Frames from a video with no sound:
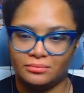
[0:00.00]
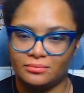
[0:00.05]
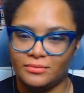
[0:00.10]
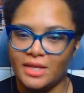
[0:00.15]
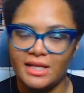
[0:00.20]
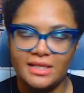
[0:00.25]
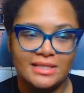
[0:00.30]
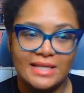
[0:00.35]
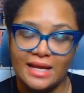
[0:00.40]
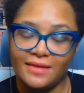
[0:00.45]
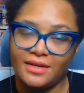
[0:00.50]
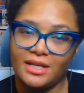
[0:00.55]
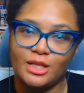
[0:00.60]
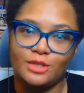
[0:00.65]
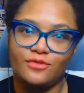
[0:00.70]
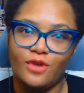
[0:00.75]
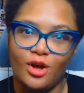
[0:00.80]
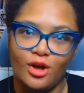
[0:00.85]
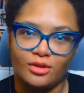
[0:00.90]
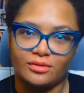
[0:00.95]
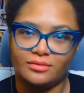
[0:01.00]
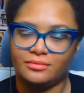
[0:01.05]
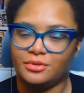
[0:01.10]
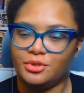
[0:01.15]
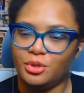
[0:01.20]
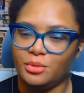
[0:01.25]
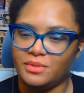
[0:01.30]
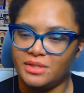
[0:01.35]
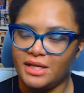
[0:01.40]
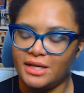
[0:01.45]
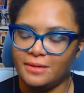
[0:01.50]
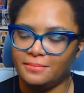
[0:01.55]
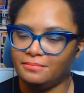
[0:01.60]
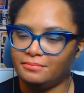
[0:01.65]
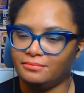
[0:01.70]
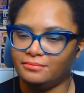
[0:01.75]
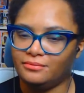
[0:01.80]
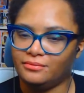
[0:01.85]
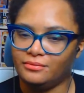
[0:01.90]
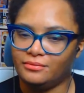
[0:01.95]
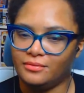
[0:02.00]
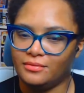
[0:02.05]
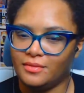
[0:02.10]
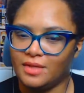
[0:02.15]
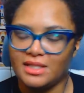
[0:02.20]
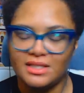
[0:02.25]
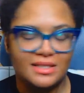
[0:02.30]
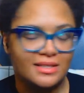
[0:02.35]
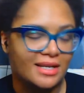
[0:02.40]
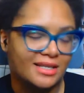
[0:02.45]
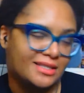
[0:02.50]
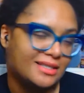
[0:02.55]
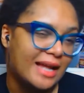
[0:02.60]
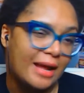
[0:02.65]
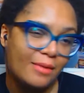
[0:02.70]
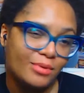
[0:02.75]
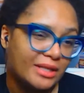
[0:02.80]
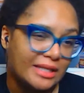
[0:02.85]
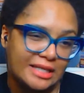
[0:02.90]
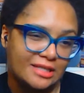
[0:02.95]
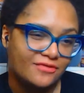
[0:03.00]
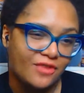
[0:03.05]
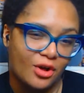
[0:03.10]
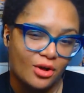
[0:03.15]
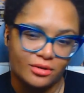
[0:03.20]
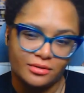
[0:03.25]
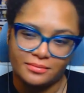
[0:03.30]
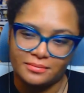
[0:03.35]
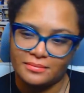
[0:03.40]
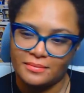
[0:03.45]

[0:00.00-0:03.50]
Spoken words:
It is not even his fault, you know what I'm saying? It's not really his fault.